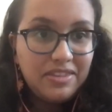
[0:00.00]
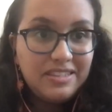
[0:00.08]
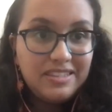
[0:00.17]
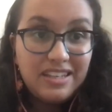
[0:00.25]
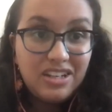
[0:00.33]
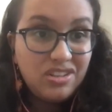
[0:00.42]
This
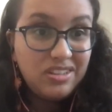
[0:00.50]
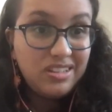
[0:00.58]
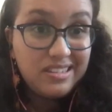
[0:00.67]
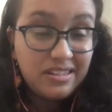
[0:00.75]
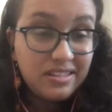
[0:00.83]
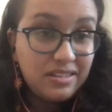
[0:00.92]
is actually
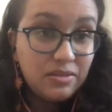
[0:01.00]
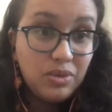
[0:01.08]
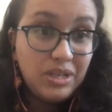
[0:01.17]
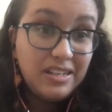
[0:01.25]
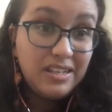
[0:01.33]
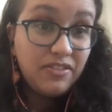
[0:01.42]
we
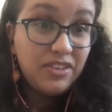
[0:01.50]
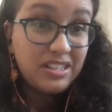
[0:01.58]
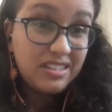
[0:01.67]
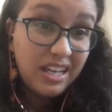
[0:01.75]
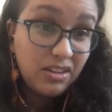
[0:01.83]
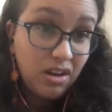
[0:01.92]
need to fix a
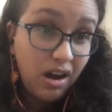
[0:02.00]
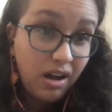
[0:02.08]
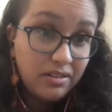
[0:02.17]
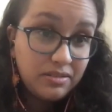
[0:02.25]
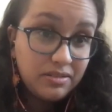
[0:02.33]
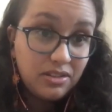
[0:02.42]
state law
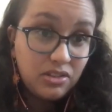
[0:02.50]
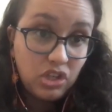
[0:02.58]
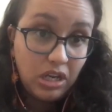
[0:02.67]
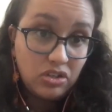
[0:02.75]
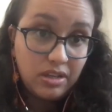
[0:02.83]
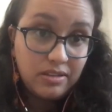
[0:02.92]
to
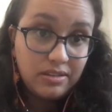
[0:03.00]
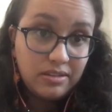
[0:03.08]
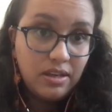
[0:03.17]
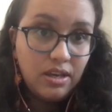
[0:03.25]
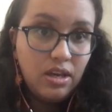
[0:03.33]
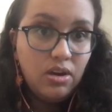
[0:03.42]
change this,
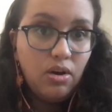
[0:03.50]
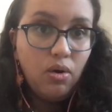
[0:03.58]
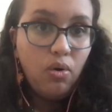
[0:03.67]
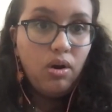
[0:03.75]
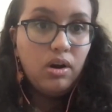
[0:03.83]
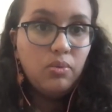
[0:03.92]

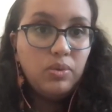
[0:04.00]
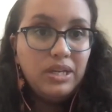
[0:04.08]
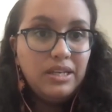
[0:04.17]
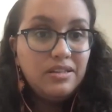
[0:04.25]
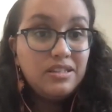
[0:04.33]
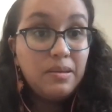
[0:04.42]
or we
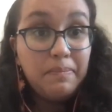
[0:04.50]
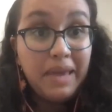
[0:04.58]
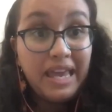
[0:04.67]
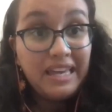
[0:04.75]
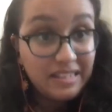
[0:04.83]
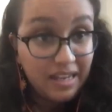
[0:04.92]
need to
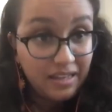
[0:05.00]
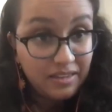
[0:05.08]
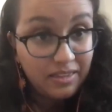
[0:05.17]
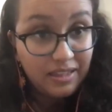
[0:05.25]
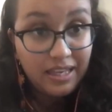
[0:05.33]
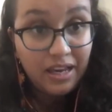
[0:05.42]
mandate
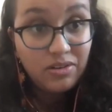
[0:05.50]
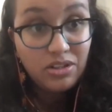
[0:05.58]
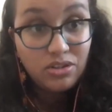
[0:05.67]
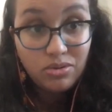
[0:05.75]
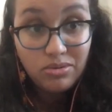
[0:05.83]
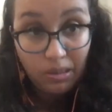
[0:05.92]
that the county
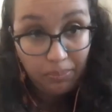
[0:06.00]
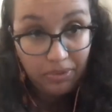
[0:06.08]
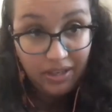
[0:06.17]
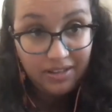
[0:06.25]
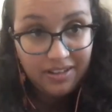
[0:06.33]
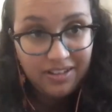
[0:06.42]
do
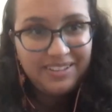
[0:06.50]
something,